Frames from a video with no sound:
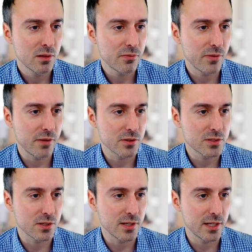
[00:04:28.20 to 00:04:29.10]
favorites
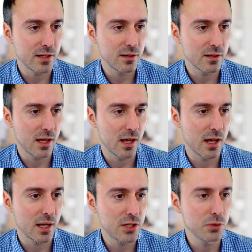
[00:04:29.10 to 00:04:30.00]
are here. Uh,
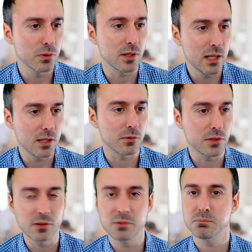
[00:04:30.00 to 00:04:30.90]
Hewer, hello,
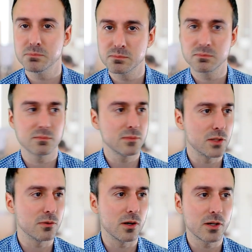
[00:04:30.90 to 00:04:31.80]
Hewer.
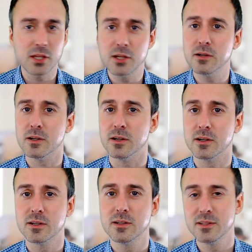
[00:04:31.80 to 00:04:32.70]
You are here,
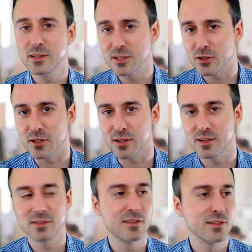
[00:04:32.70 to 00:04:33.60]
here.
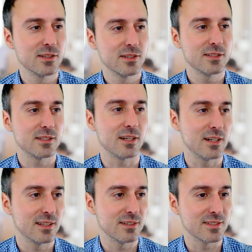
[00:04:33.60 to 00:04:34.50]
Sorry,
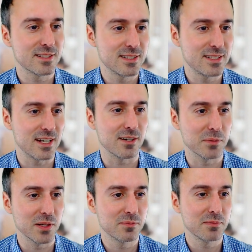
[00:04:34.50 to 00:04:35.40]
that was
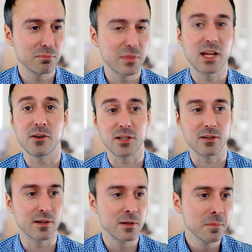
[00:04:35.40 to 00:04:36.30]
terrible. But how are you doing?
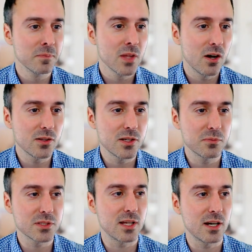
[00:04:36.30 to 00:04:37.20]
Only humans
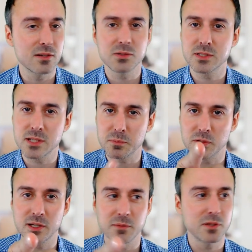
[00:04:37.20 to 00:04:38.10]
in the house. What's up,
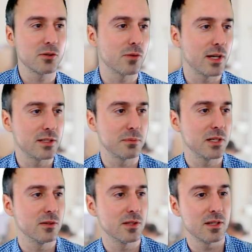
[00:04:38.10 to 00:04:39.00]
only human? Great to be
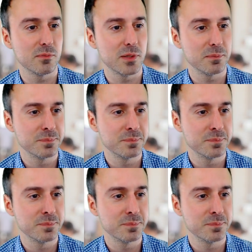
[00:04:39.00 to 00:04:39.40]
only human.